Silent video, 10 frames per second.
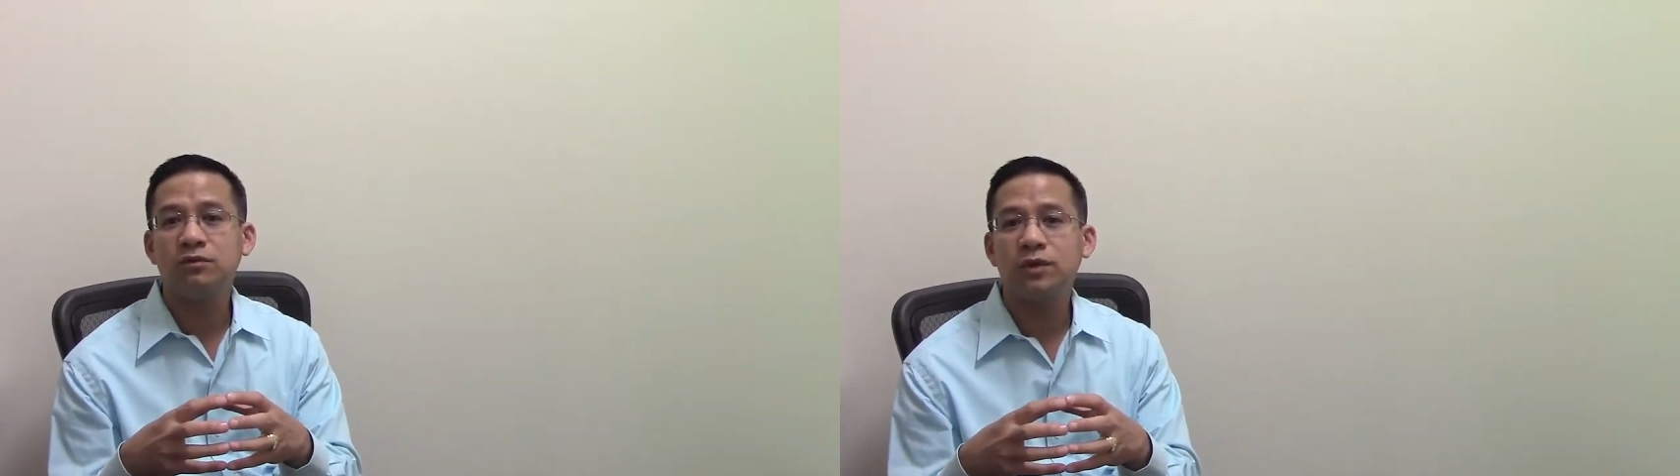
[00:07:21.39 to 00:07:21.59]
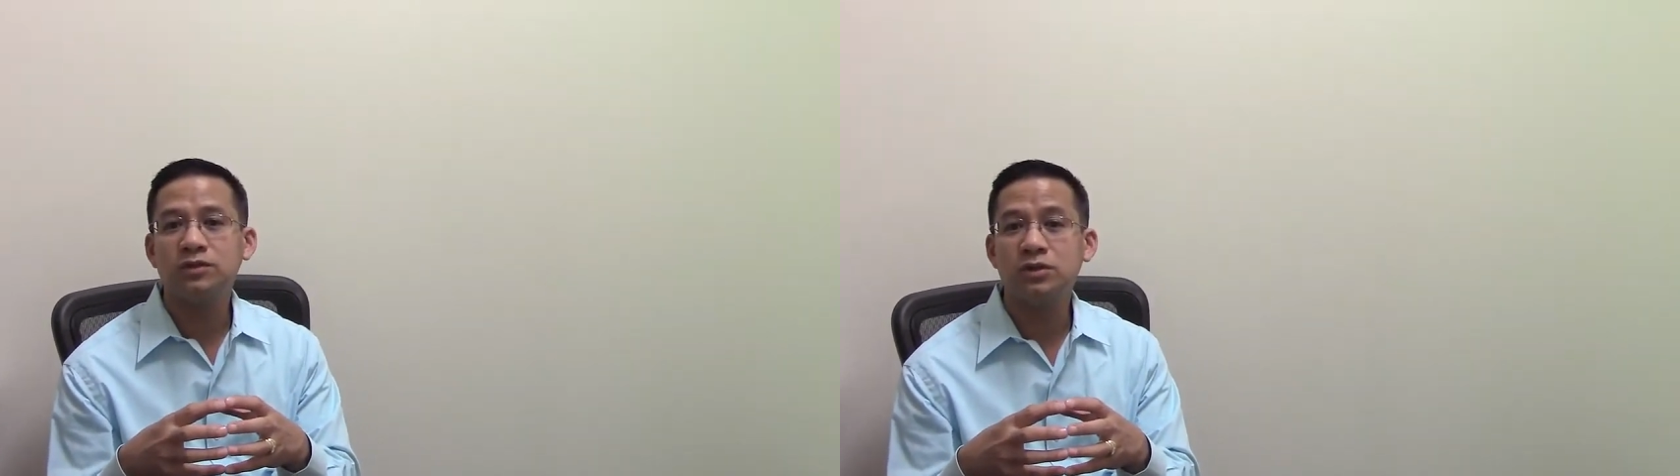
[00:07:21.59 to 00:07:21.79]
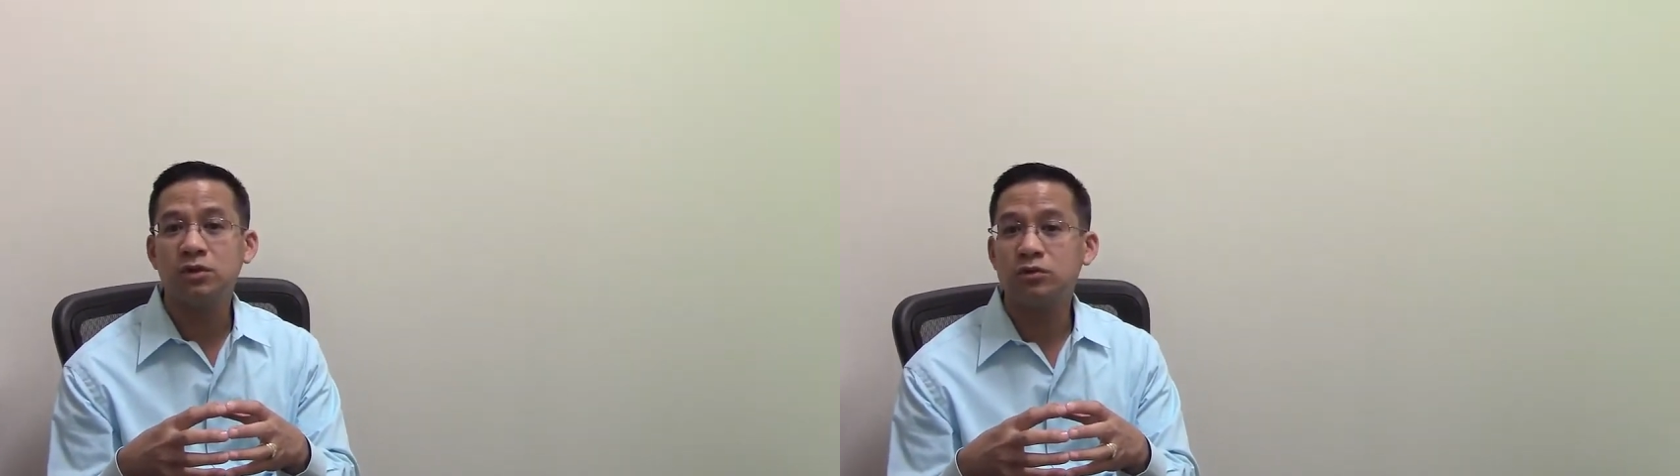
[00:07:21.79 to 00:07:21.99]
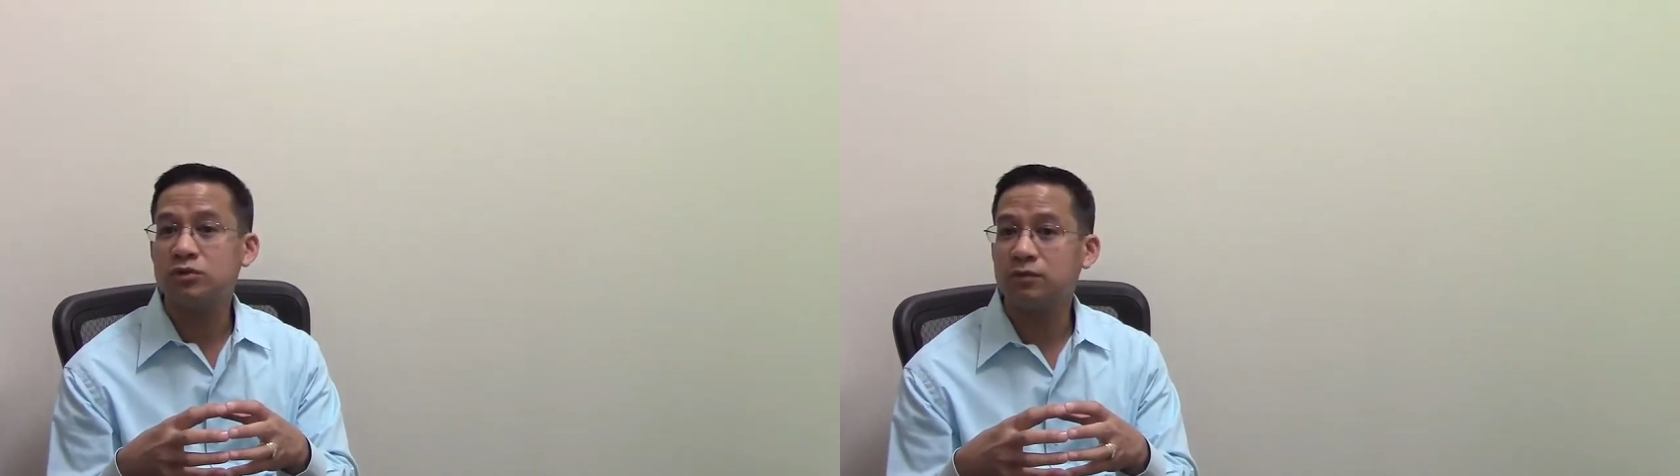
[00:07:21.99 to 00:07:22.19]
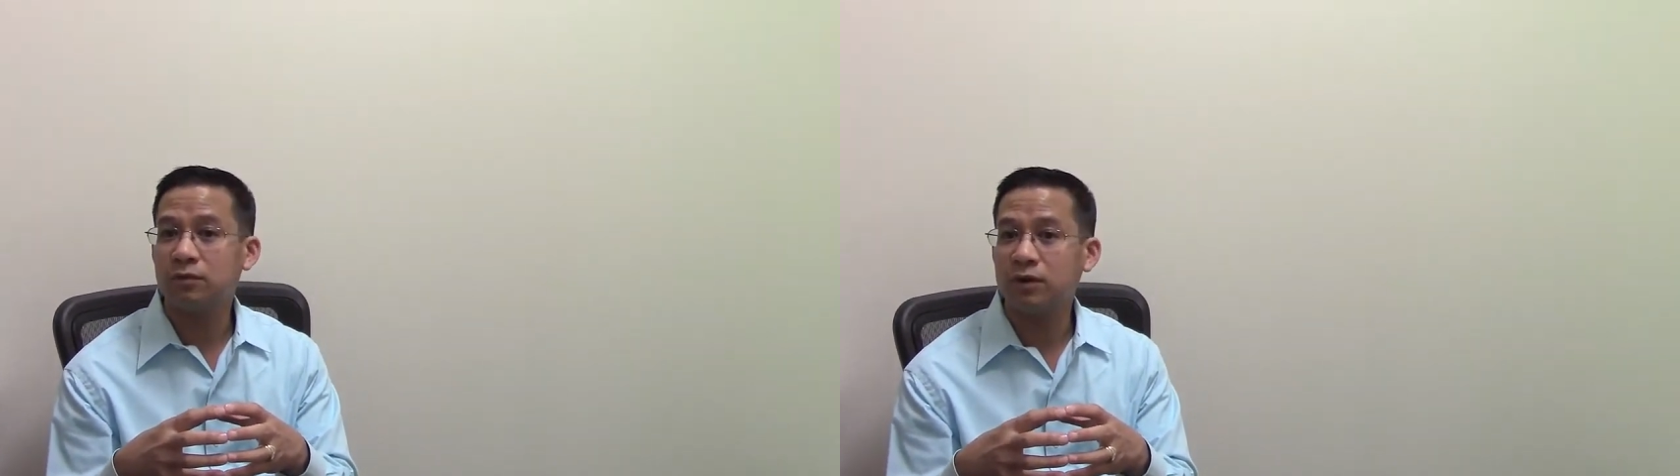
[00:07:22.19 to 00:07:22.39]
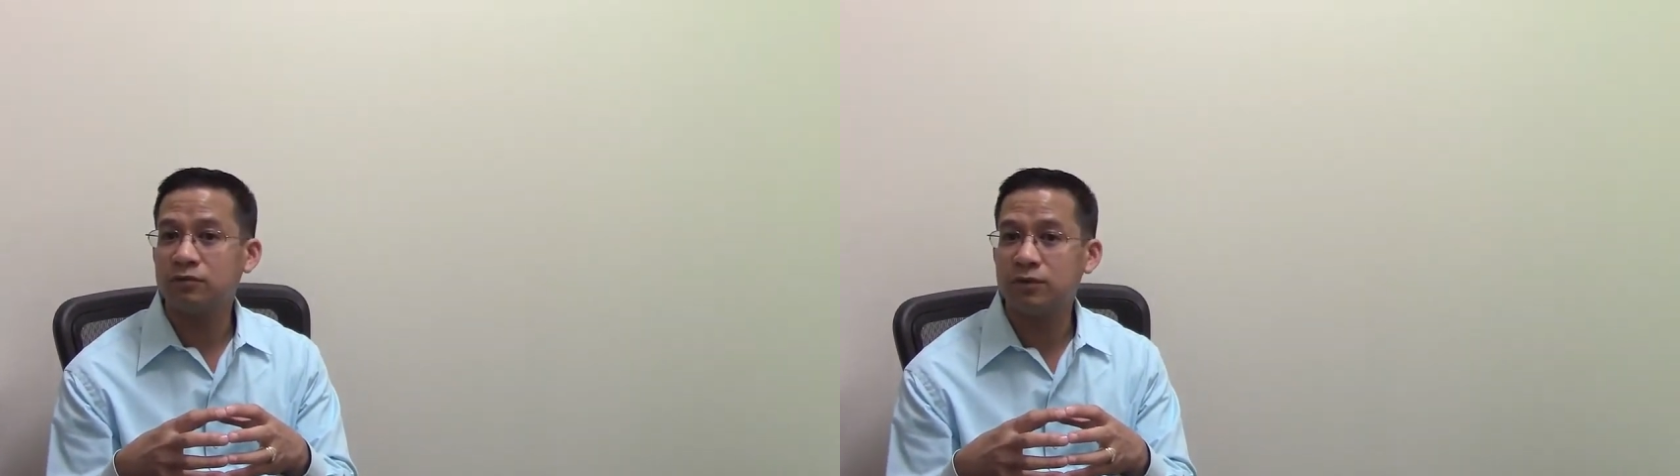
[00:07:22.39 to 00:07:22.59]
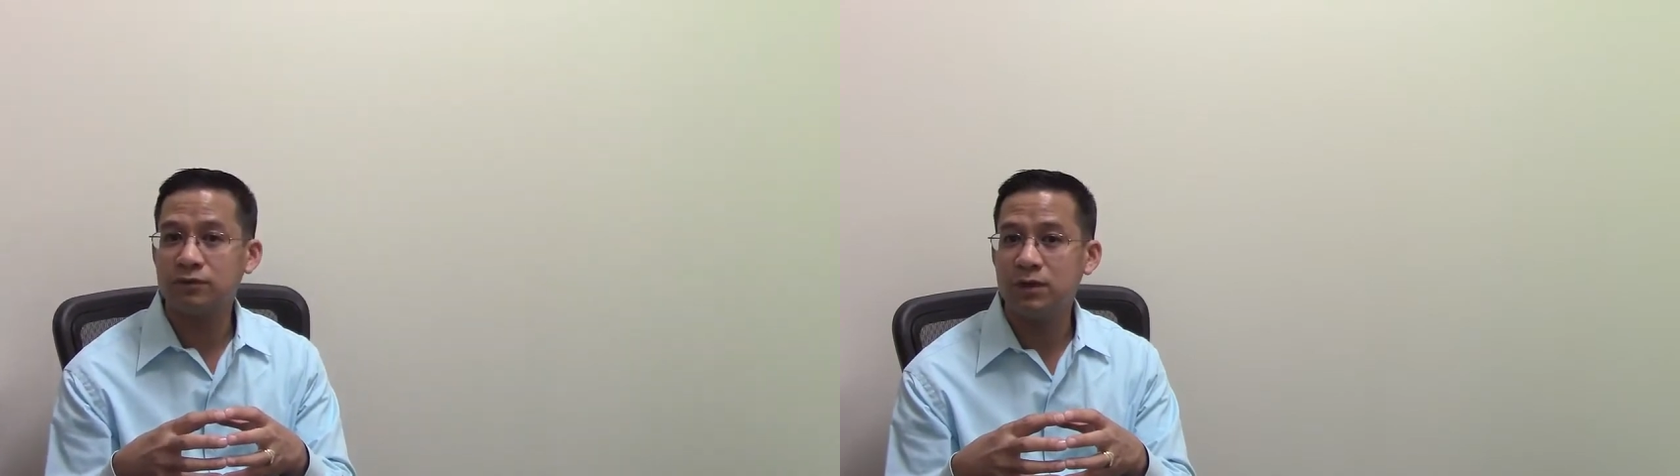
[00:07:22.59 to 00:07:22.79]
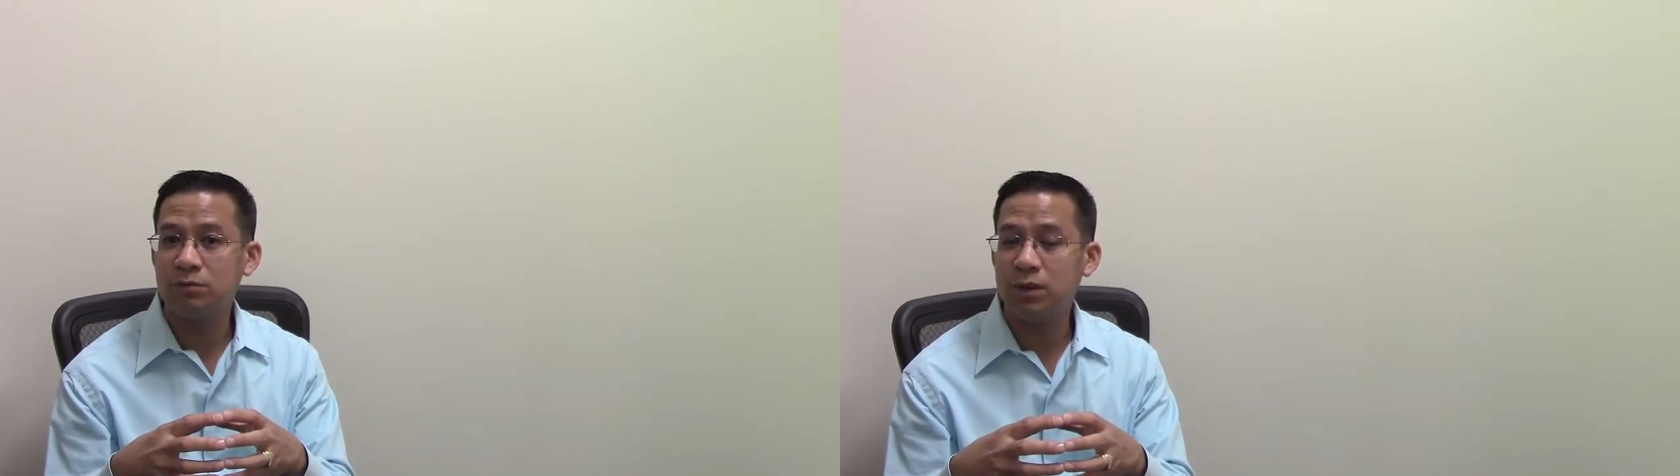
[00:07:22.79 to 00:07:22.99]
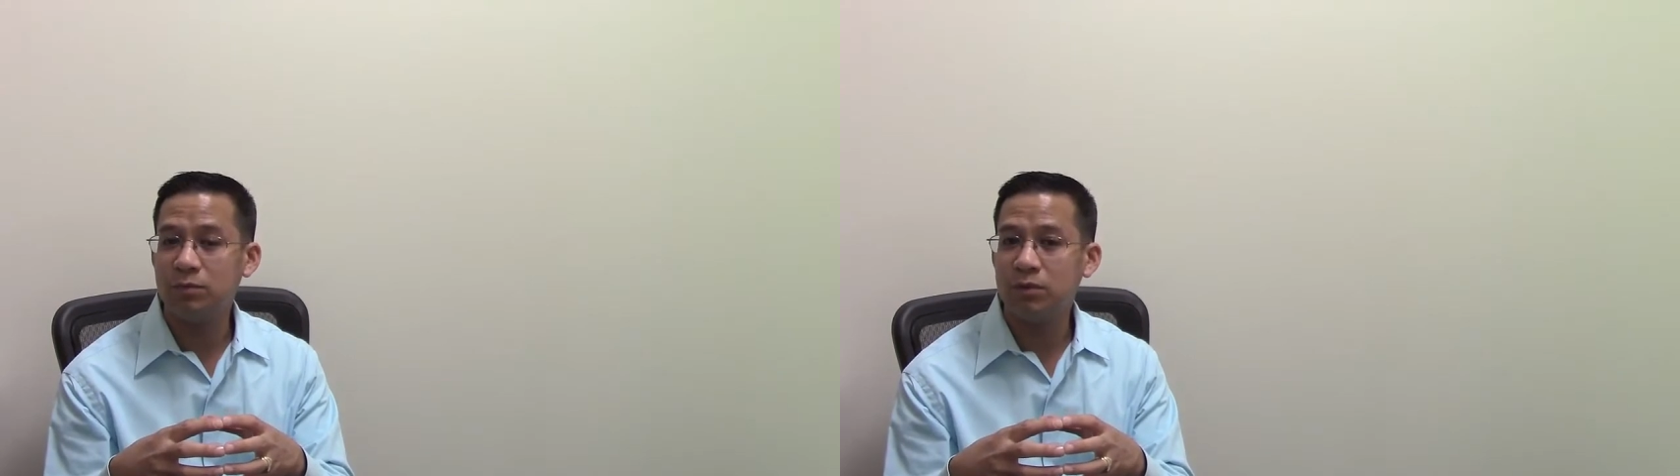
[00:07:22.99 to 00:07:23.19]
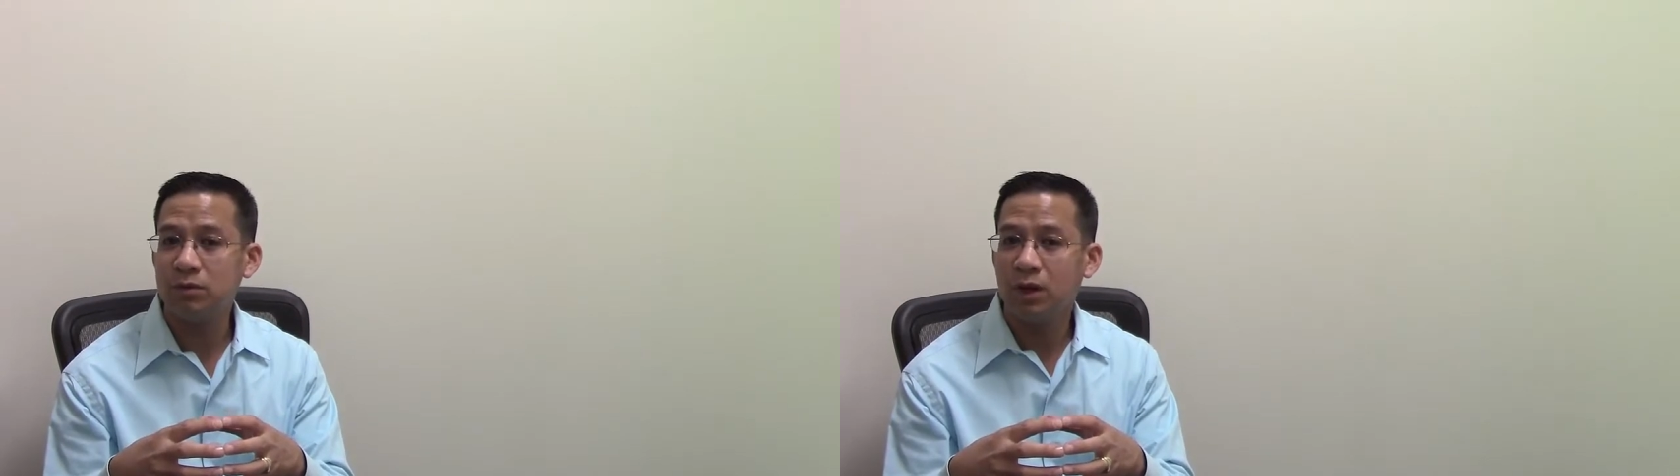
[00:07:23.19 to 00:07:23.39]
SEOs of around 15
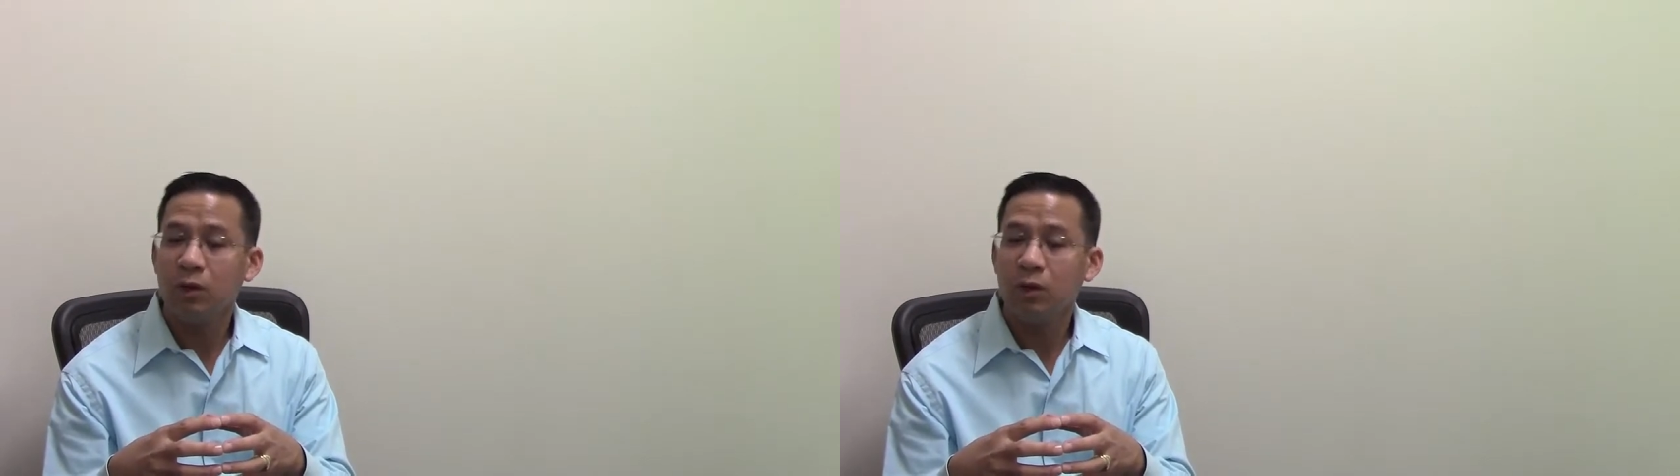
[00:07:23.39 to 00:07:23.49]
people